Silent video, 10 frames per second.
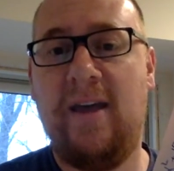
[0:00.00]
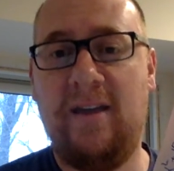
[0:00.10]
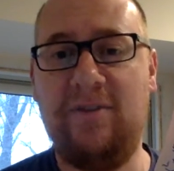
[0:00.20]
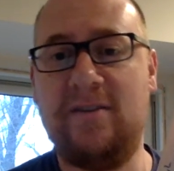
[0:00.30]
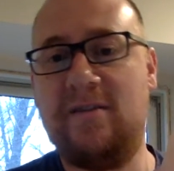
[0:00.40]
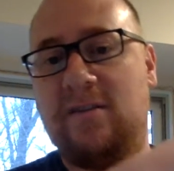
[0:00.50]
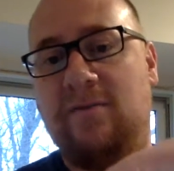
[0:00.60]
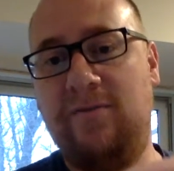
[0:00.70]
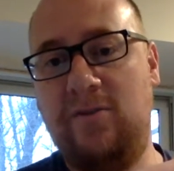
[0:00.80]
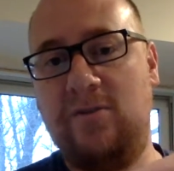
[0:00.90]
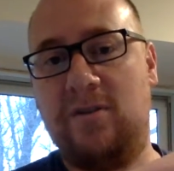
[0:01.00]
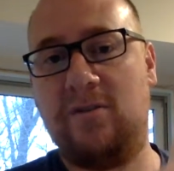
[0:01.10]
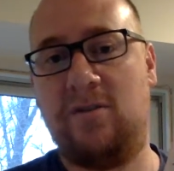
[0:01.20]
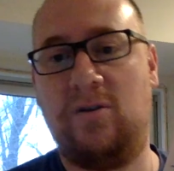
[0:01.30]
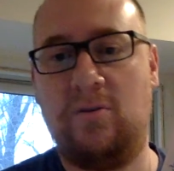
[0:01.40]
If this is
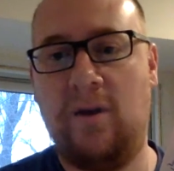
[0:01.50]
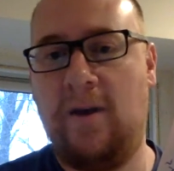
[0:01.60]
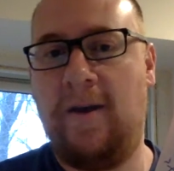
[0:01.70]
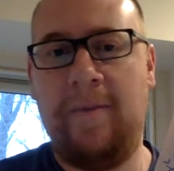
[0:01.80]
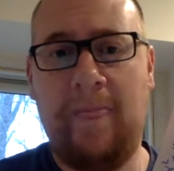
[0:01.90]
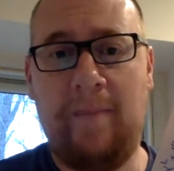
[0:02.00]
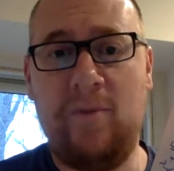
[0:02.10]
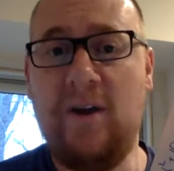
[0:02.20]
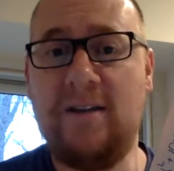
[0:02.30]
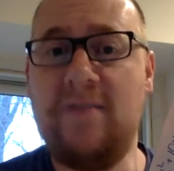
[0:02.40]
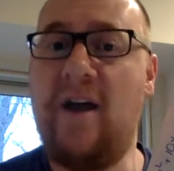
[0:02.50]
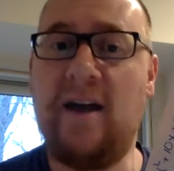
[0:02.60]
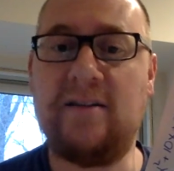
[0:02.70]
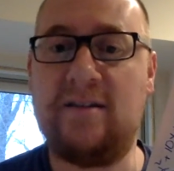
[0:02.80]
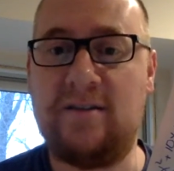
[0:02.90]
confusing to you, you guys have
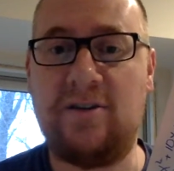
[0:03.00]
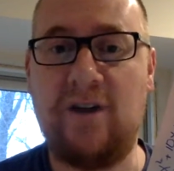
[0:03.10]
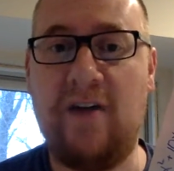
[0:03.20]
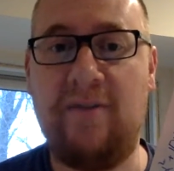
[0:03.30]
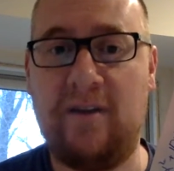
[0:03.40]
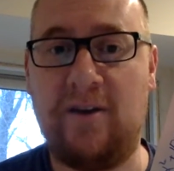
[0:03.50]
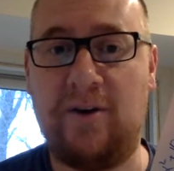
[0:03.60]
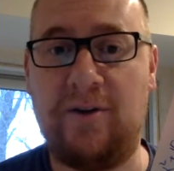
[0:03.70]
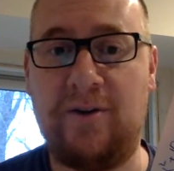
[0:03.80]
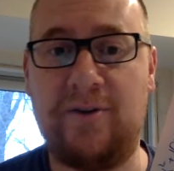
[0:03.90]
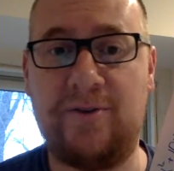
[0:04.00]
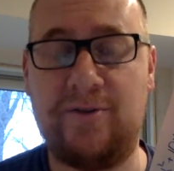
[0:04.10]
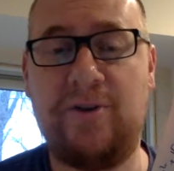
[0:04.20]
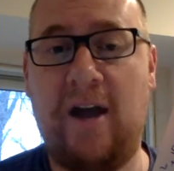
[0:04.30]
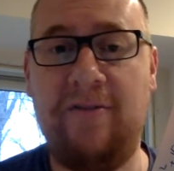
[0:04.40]
access to graphing calculators.
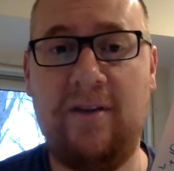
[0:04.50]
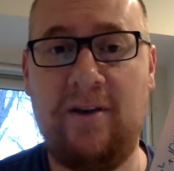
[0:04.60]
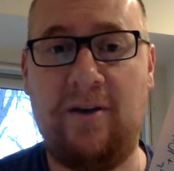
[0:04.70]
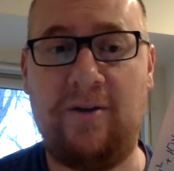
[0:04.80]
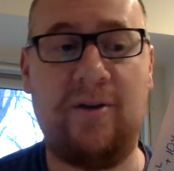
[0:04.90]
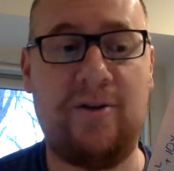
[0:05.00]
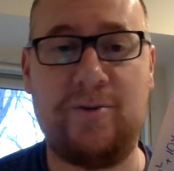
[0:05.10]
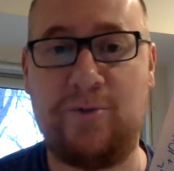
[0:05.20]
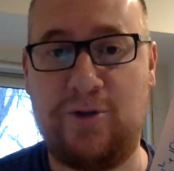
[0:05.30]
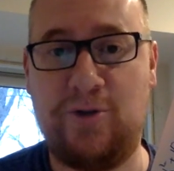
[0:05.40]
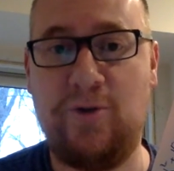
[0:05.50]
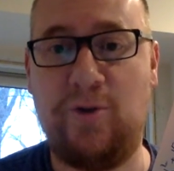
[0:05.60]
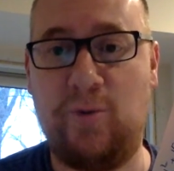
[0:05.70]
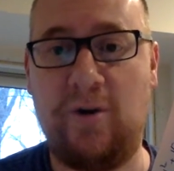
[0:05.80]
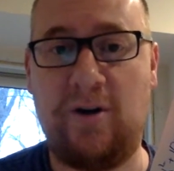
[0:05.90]
Those graphing calculators will show
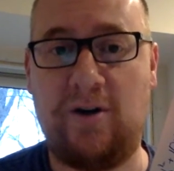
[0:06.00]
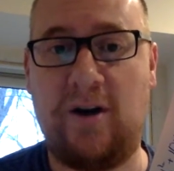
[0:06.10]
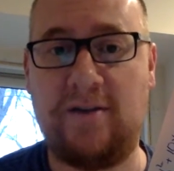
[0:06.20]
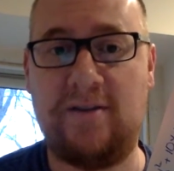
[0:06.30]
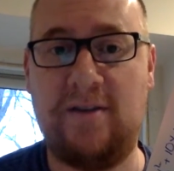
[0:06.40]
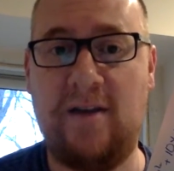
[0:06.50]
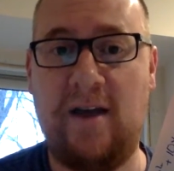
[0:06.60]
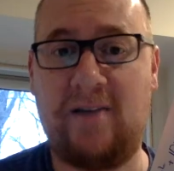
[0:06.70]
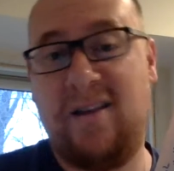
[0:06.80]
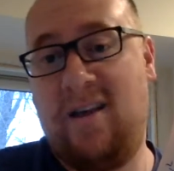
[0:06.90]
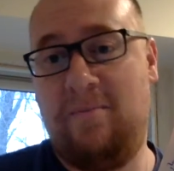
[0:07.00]
you where it crosses the x.